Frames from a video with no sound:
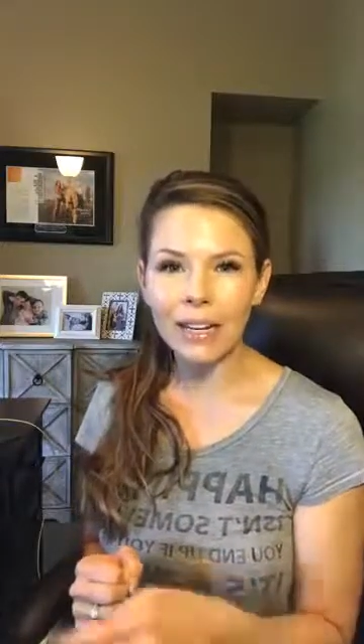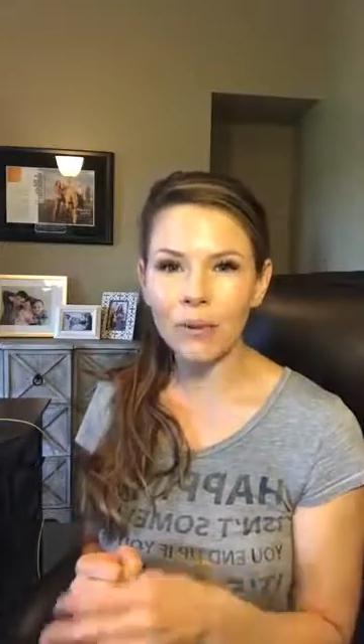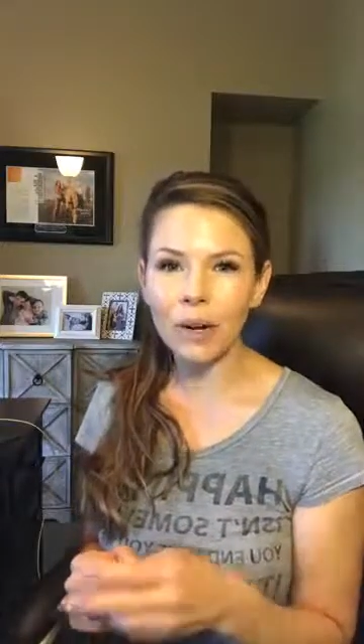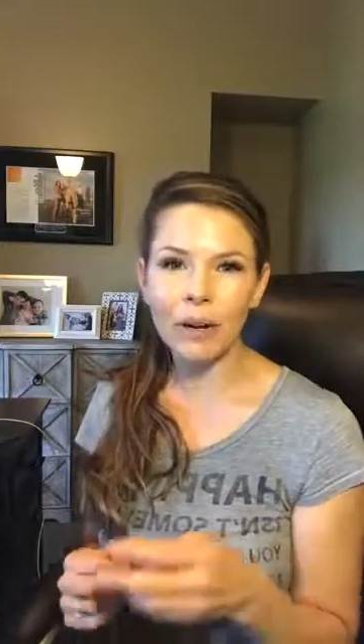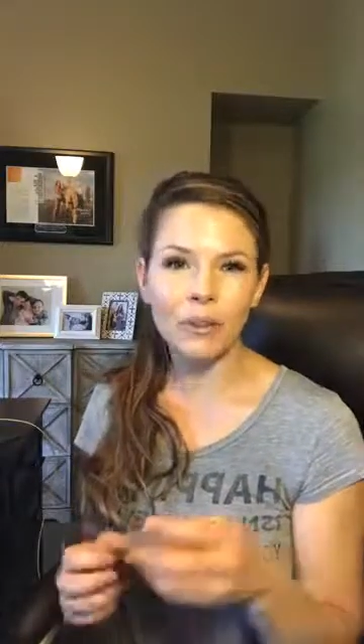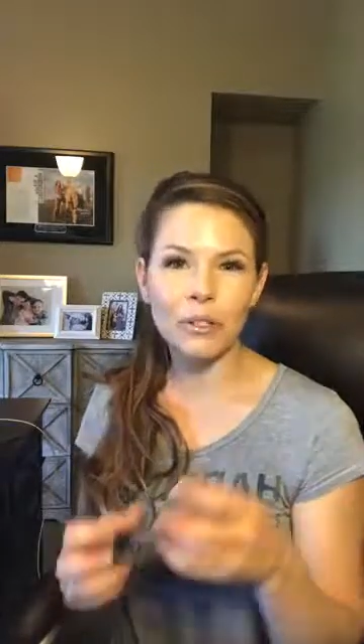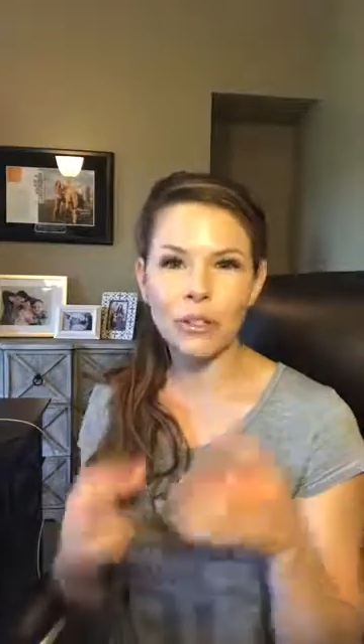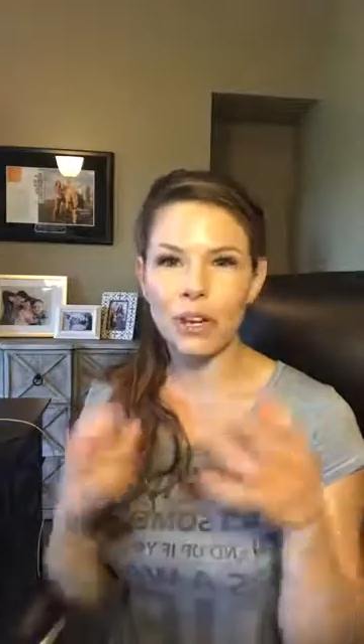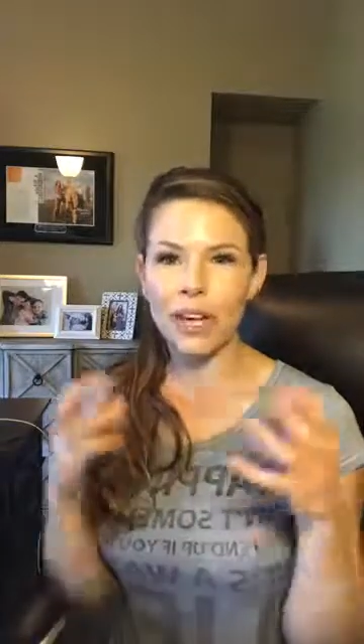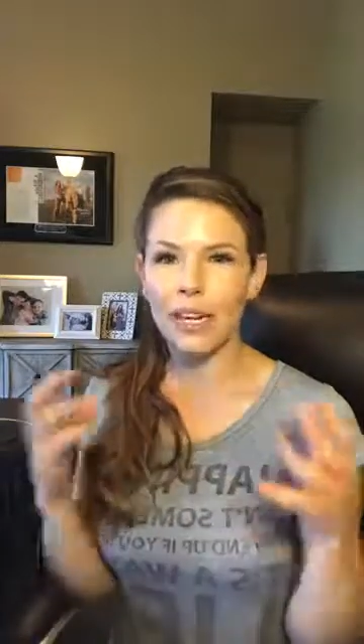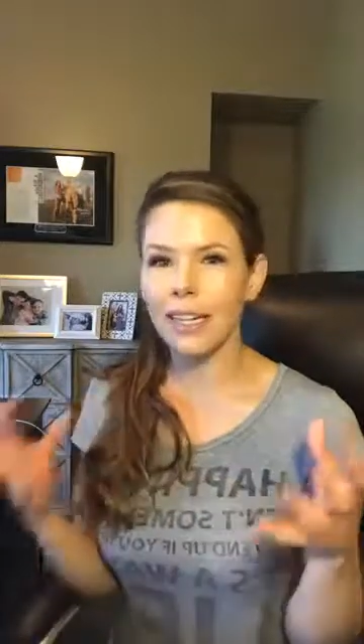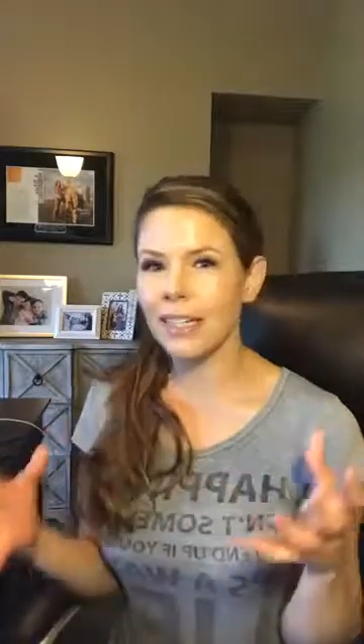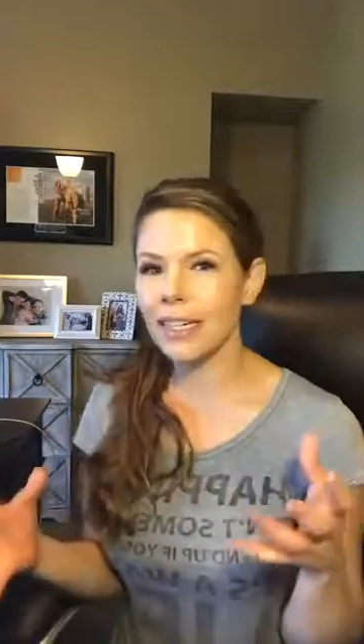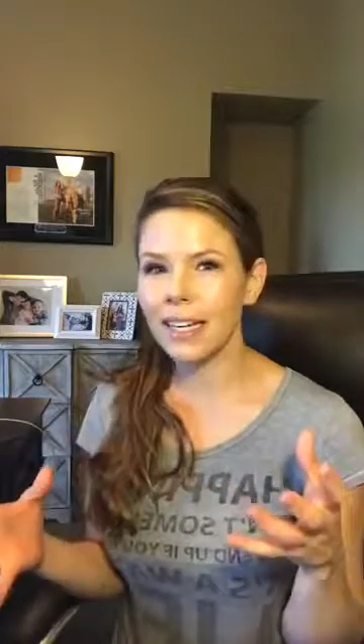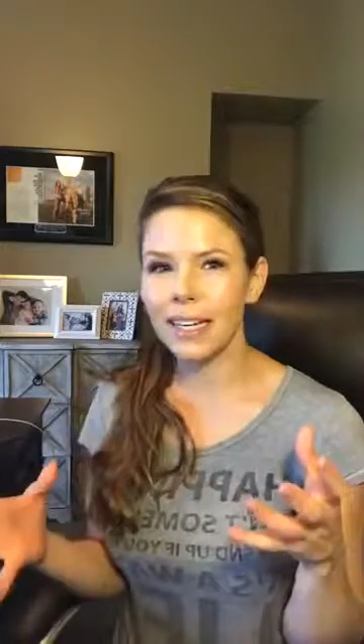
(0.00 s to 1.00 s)
when I was
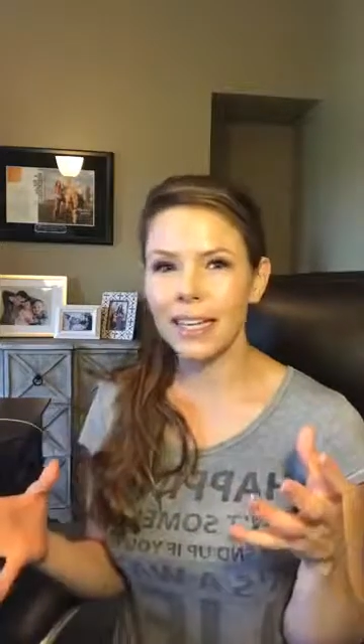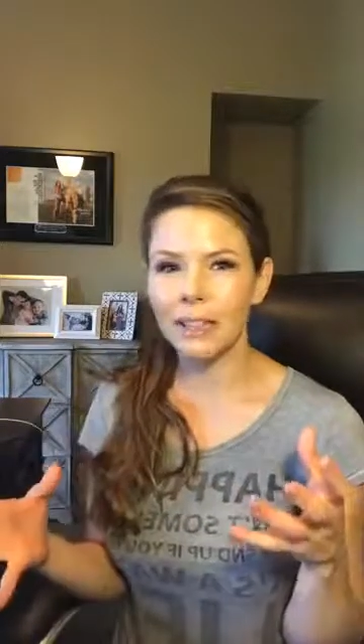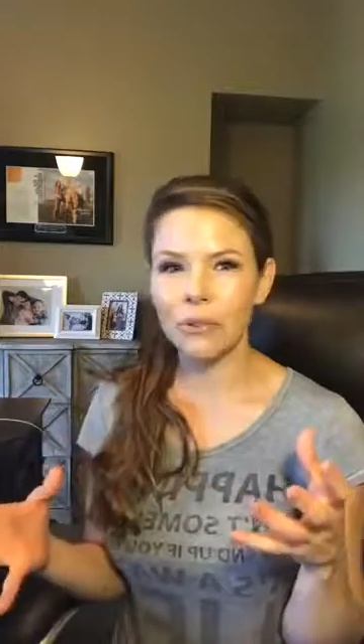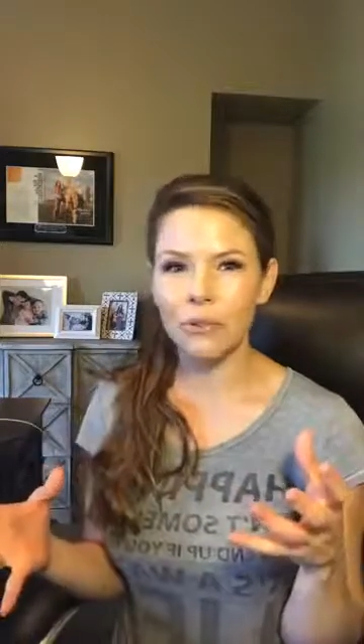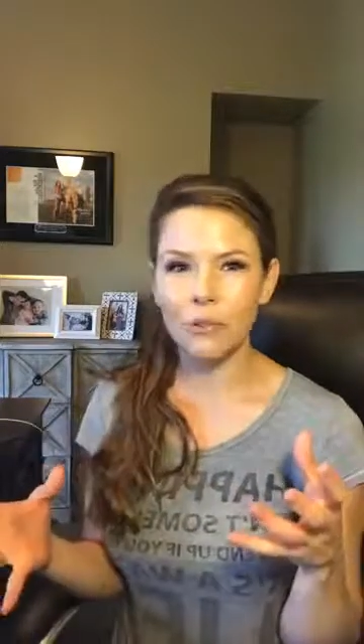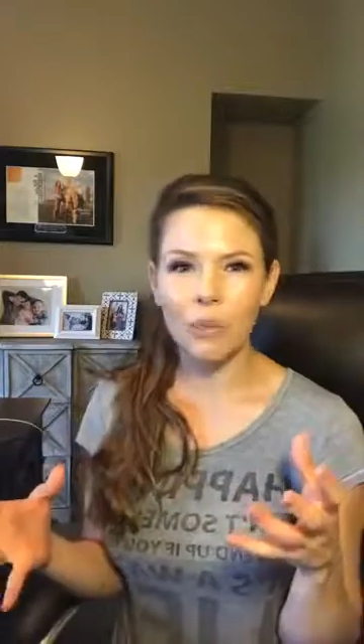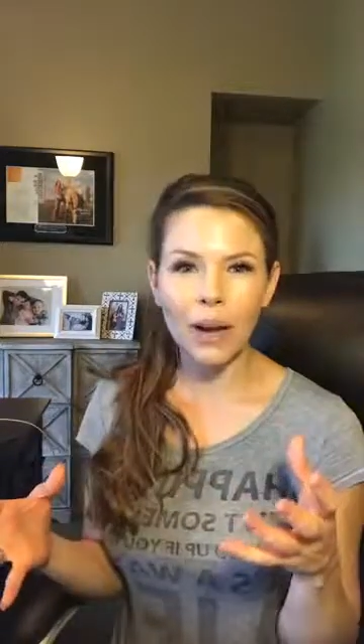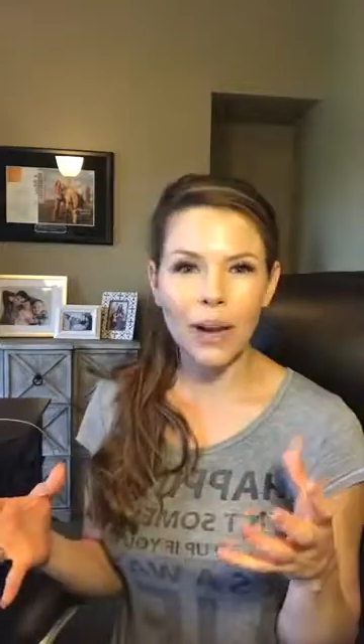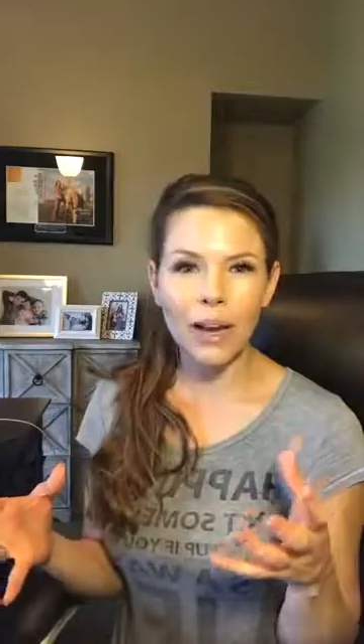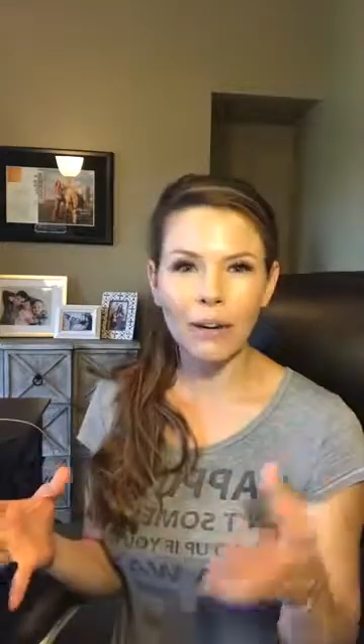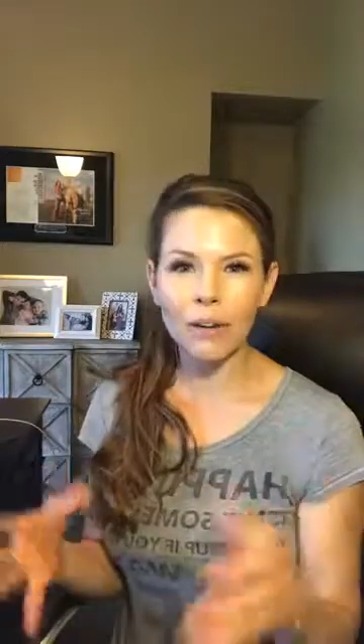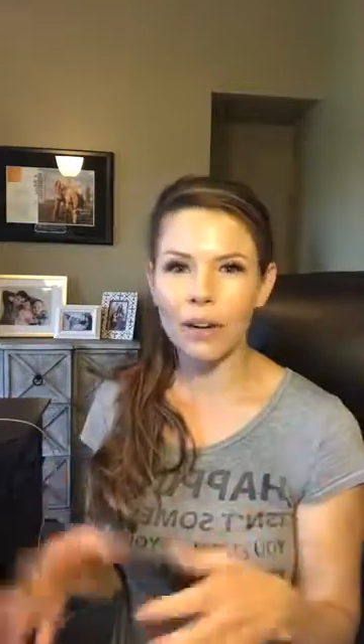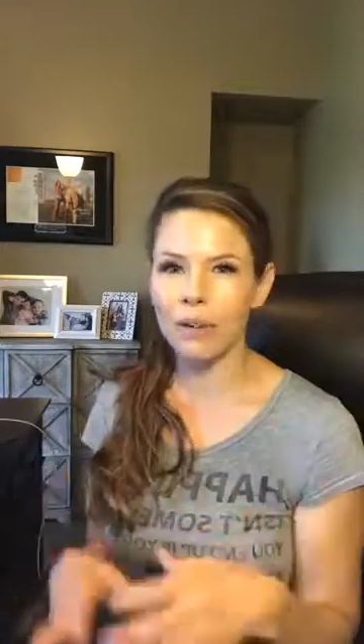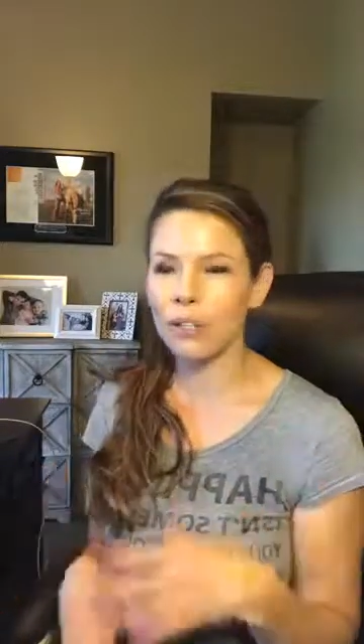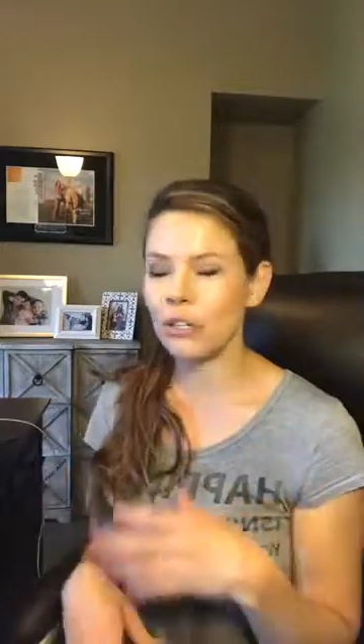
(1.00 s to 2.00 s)
trying to lose weight,
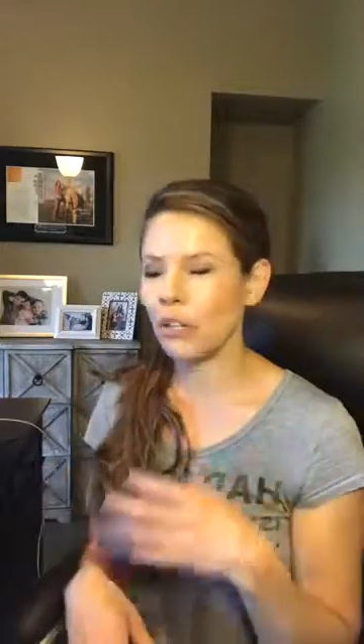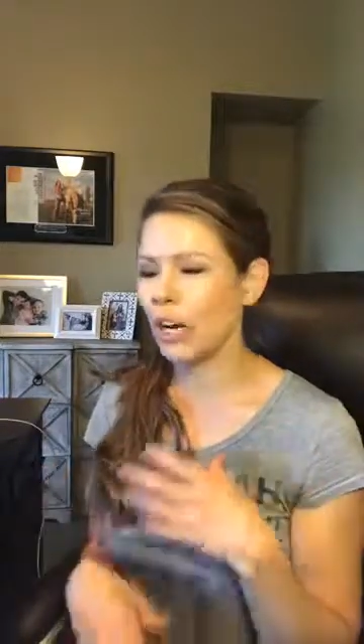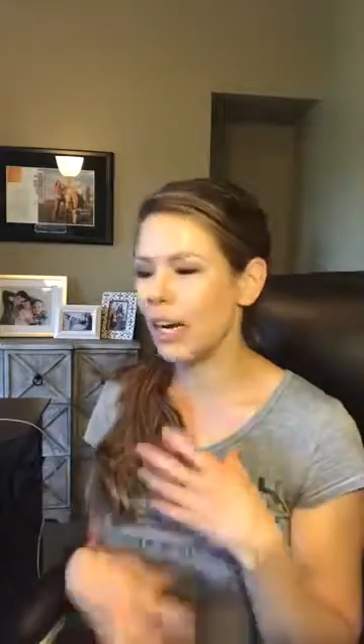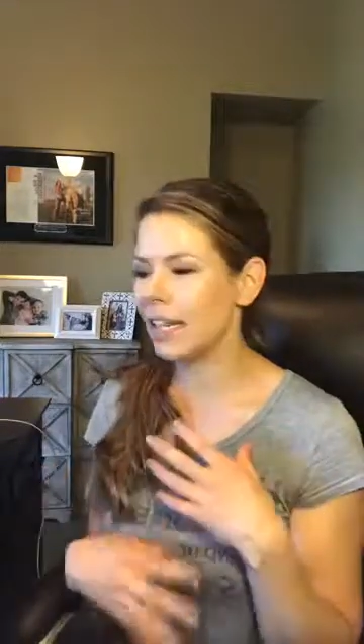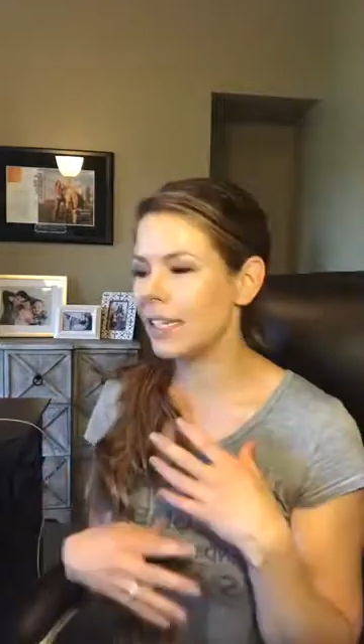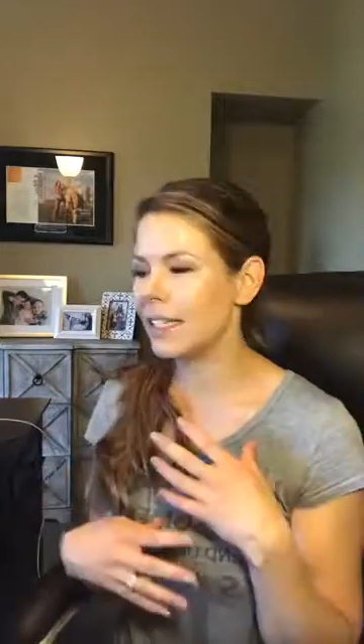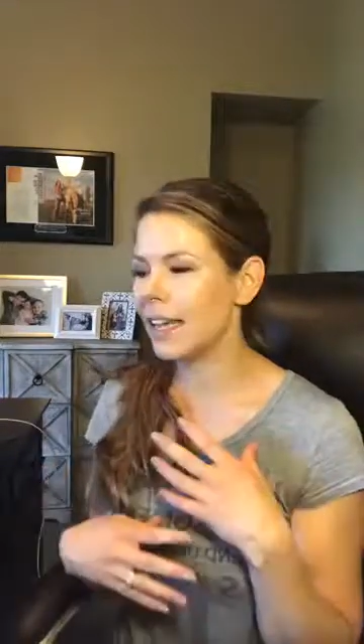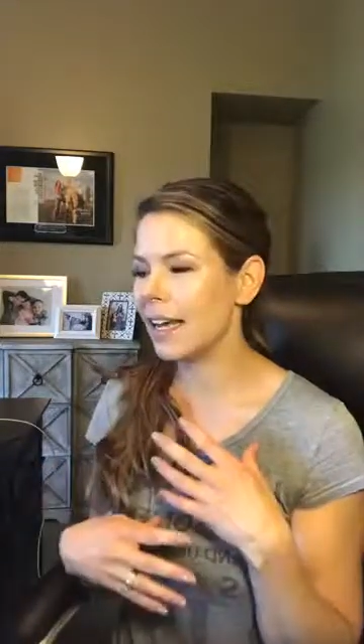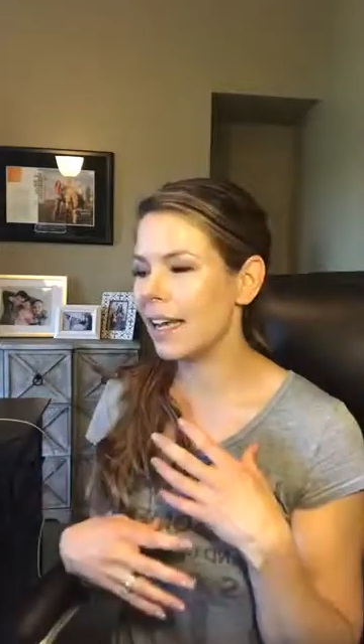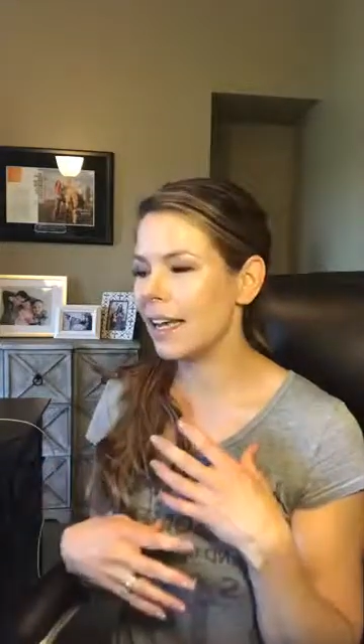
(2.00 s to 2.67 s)
or I was trying to